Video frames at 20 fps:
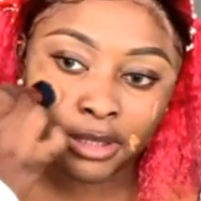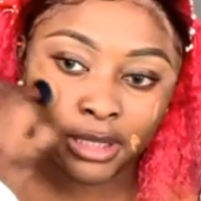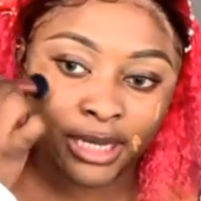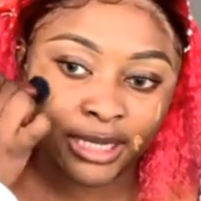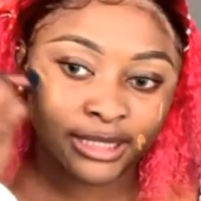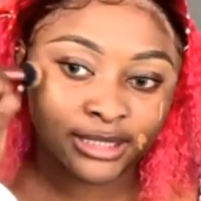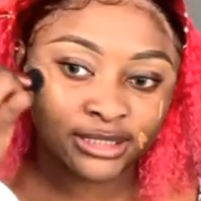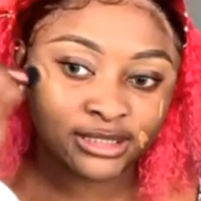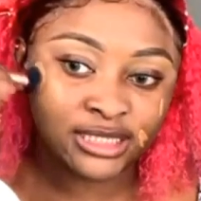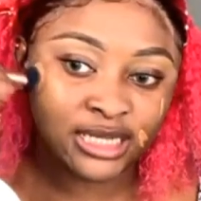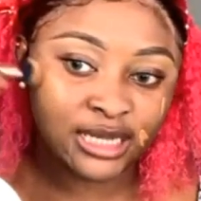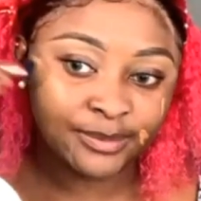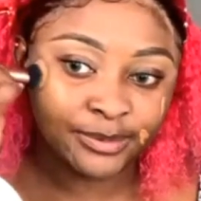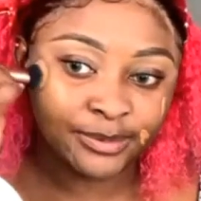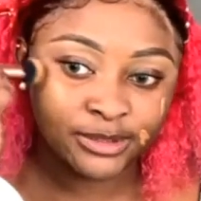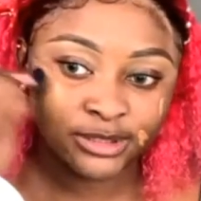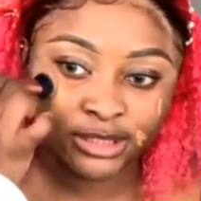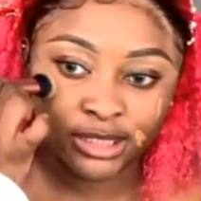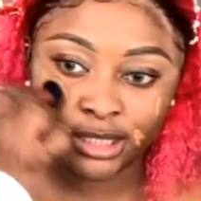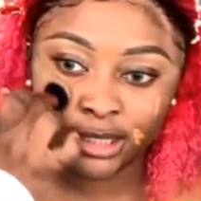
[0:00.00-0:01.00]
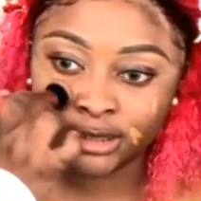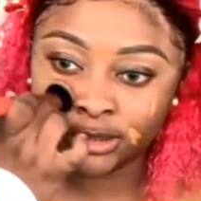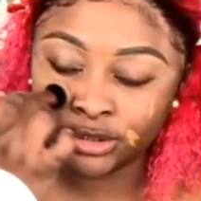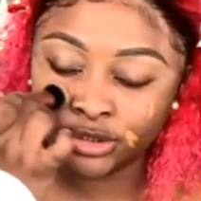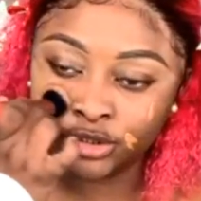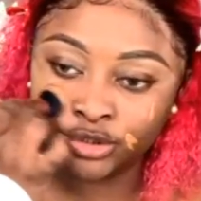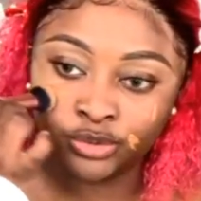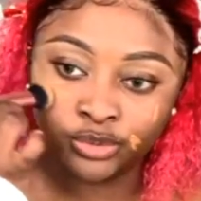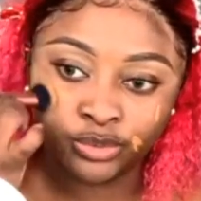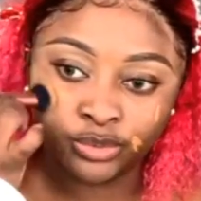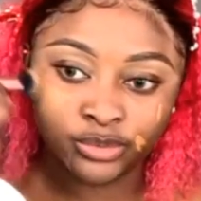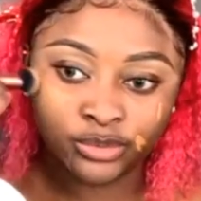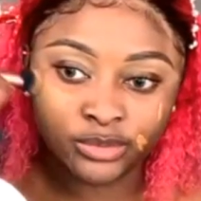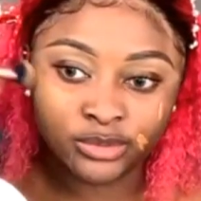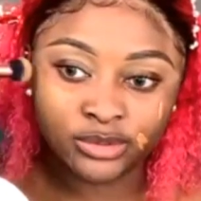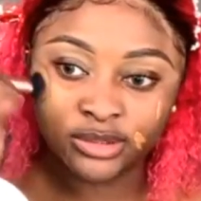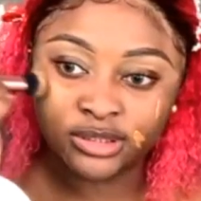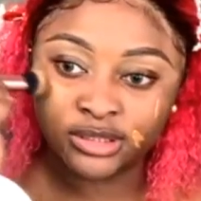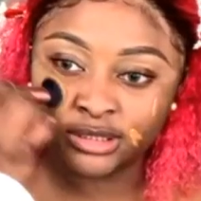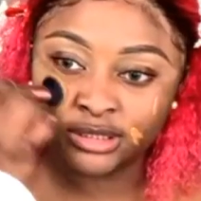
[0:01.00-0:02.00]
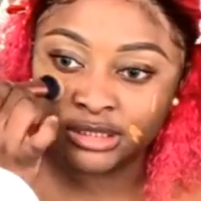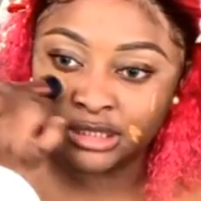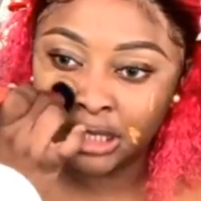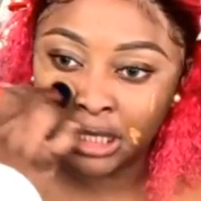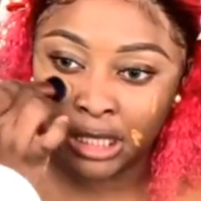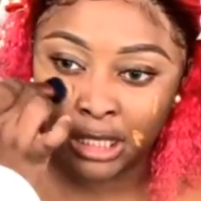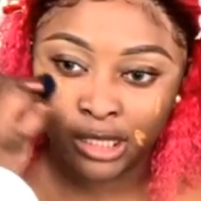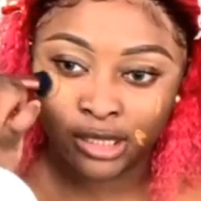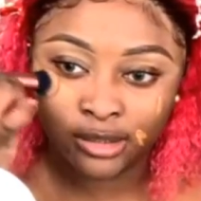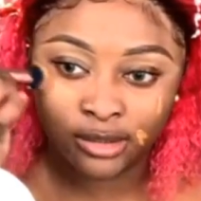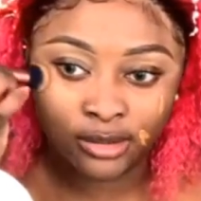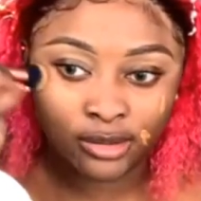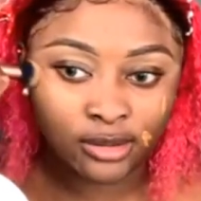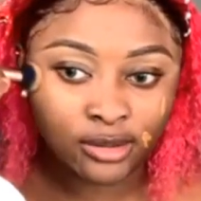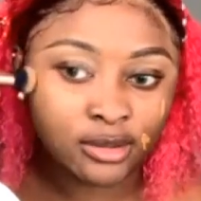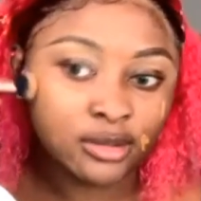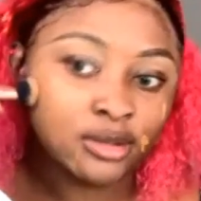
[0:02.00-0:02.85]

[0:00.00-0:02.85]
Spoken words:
Like, tap it into the skin.